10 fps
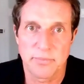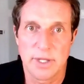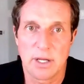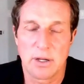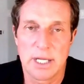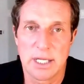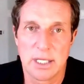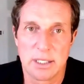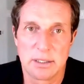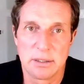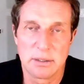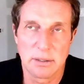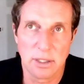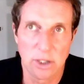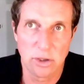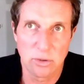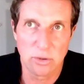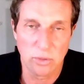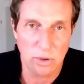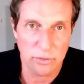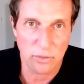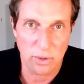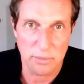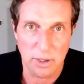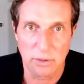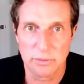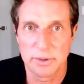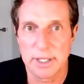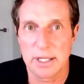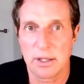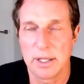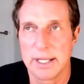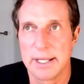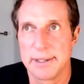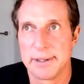they all had low growth hormone, they all had